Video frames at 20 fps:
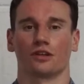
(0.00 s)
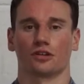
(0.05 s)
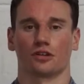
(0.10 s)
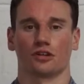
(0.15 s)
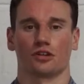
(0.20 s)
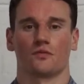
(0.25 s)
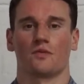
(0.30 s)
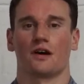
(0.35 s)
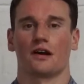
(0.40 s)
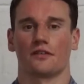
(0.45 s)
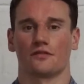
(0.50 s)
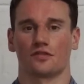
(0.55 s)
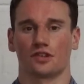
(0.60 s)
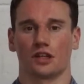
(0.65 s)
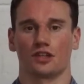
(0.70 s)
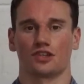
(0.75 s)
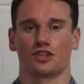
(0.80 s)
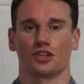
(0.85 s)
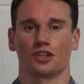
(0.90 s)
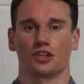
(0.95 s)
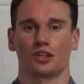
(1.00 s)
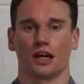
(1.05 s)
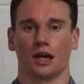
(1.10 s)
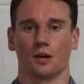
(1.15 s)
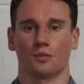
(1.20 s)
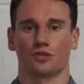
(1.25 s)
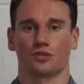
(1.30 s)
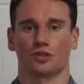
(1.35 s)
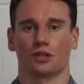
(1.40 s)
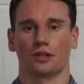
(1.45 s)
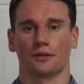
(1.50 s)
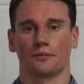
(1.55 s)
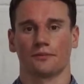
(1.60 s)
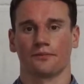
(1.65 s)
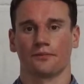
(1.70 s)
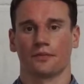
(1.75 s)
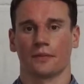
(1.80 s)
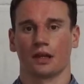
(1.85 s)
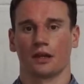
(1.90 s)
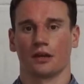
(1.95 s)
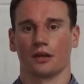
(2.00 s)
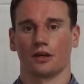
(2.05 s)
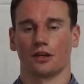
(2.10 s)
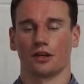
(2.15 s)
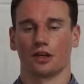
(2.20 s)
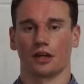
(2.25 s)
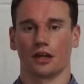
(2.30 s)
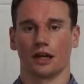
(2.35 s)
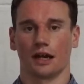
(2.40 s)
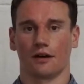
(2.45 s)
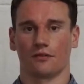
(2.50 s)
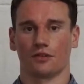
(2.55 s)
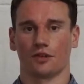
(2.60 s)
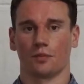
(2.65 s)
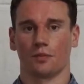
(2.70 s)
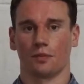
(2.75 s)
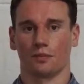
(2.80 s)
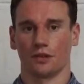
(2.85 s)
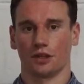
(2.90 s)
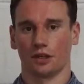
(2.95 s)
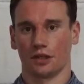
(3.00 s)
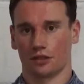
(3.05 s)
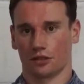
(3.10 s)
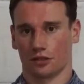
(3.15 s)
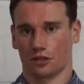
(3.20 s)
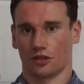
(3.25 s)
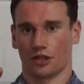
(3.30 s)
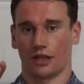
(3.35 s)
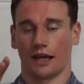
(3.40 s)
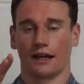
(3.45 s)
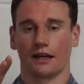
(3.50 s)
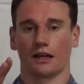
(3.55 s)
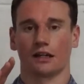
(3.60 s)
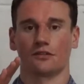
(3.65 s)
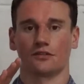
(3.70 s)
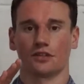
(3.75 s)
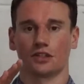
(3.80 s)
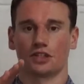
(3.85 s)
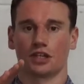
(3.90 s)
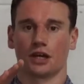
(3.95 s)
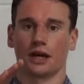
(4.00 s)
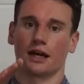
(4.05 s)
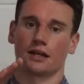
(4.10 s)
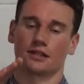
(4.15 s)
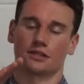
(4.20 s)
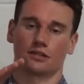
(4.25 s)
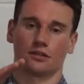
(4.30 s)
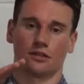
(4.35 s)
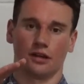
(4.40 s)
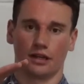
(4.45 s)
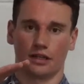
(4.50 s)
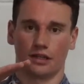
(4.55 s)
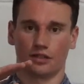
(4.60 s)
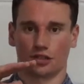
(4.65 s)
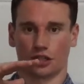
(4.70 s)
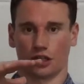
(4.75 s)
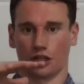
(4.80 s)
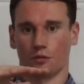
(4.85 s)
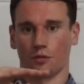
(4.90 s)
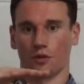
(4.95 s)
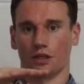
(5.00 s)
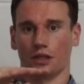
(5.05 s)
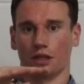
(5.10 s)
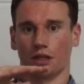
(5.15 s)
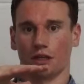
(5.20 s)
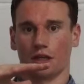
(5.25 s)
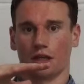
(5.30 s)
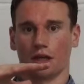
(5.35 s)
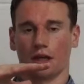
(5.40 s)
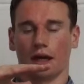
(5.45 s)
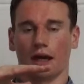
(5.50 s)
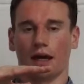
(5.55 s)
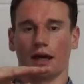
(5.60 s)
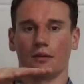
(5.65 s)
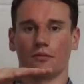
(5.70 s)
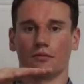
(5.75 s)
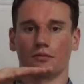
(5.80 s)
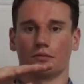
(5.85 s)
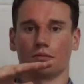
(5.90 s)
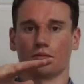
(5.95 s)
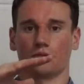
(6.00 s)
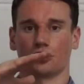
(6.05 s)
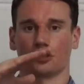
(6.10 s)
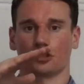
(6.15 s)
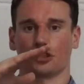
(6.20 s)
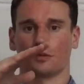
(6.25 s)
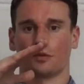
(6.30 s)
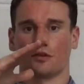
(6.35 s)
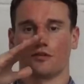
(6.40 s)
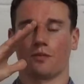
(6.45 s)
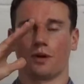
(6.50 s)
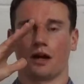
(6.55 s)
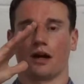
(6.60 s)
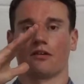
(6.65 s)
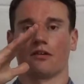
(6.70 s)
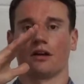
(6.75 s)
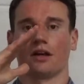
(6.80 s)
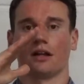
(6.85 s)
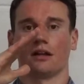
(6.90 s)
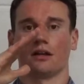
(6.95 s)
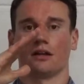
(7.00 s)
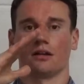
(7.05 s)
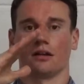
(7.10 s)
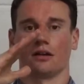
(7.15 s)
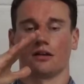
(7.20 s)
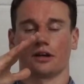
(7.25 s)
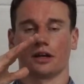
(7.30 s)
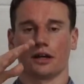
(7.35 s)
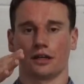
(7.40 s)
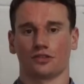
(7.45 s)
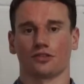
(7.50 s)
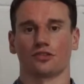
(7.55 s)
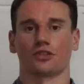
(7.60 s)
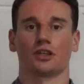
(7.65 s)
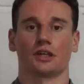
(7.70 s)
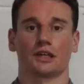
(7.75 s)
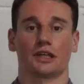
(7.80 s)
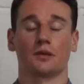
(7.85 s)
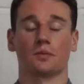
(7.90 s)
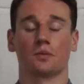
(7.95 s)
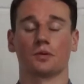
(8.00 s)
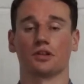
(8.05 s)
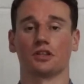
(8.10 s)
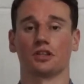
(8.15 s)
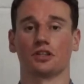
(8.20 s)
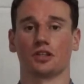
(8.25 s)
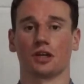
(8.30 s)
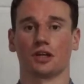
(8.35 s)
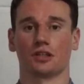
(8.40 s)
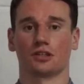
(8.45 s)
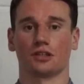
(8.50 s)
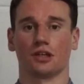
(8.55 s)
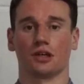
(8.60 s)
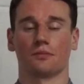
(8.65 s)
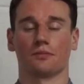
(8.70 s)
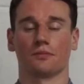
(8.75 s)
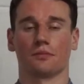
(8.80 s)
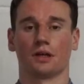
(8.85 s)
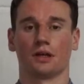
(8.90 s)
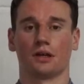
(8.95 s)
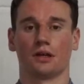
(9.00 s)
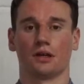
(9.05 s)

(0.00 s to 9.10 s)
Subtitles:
a good amount of tension in your hamstring. You're going to have the angle of your chest, all right, it's going to be just above parallel. Okay, so you're keeping your chest up,